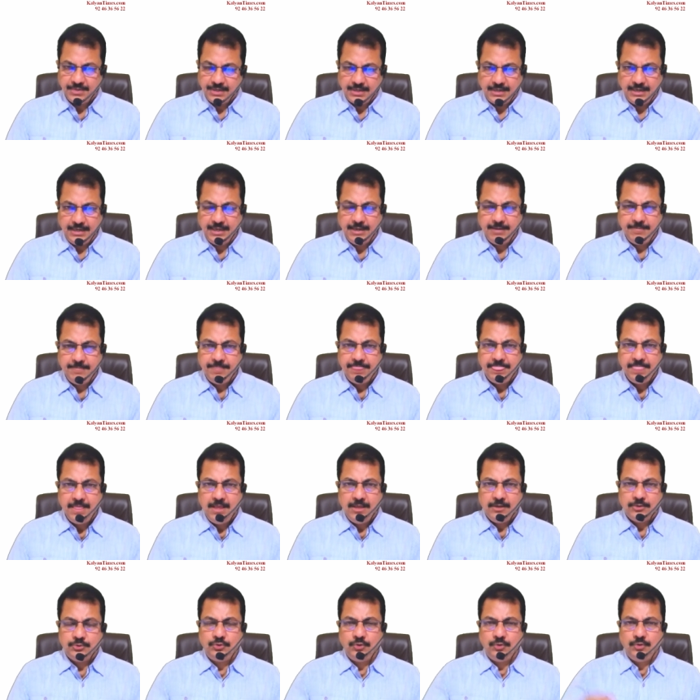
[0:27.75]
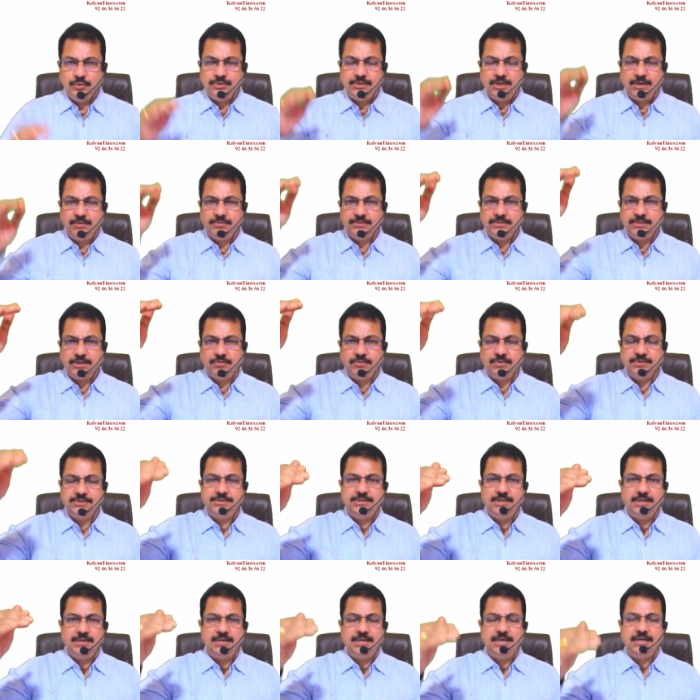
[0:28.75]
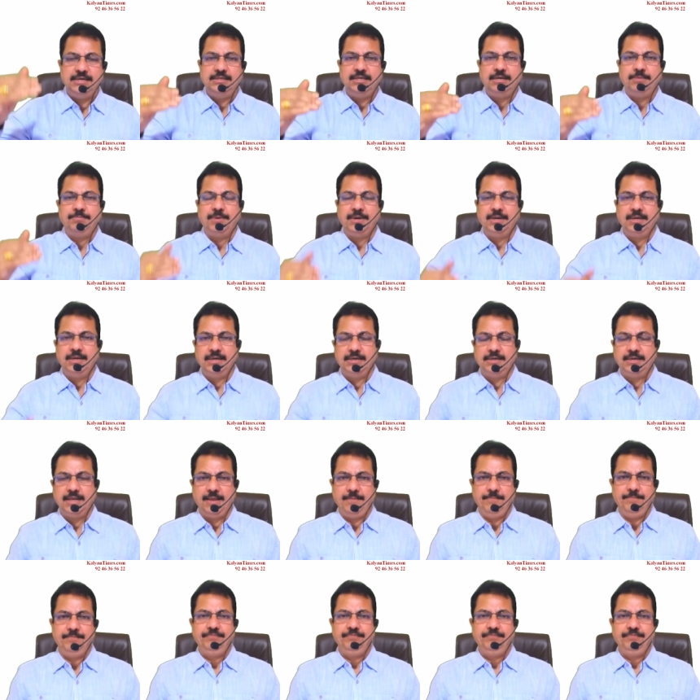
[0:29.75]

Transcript: clear so that was the question at that particular time